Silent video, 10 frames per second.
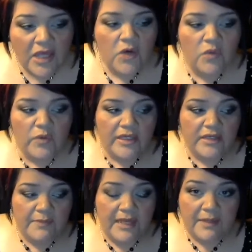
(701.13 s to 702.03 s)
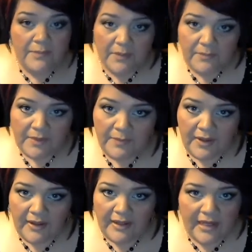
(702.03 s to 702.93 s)
we could make a pumpkin
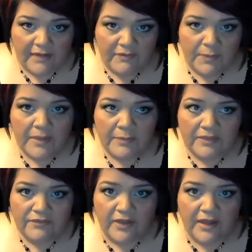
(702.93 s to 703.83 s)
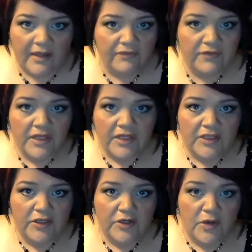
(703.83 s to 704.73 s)
pie out of the pumpkin fluff
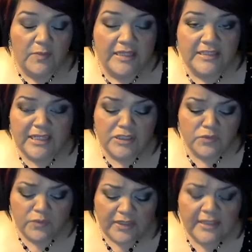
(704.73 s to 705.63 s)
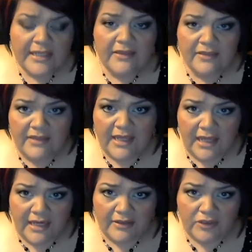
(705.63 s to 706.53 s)
you know, because it is really
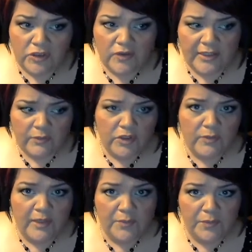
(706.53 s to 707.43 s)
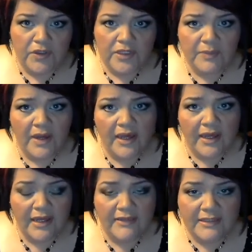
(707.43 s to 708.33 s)
thick. You know, like when you make a pudding
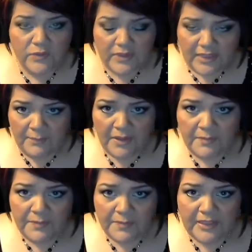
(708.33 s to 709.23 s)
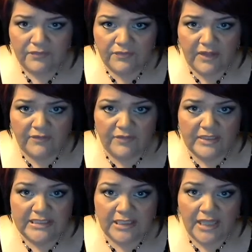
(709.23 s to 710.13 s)
pie, that's what that pumpkin fluff
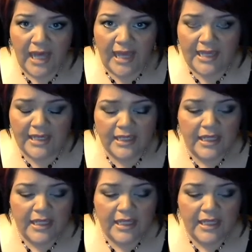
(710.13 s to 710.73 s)
is like.